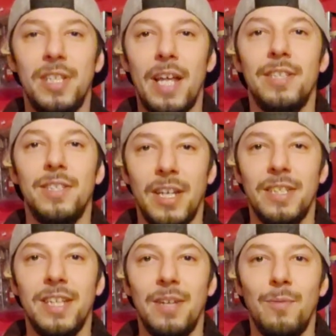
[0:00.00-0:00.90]
and that's like
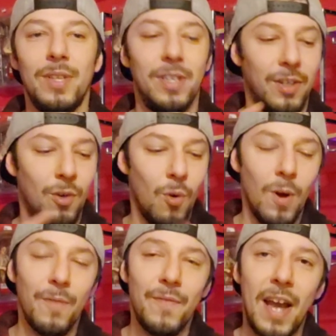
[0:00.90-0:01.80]
said with the
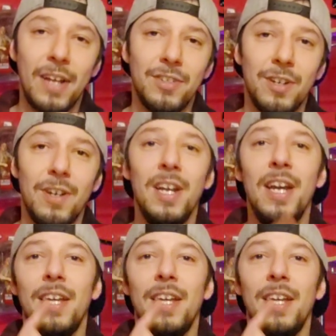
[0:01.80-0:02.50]
gore factor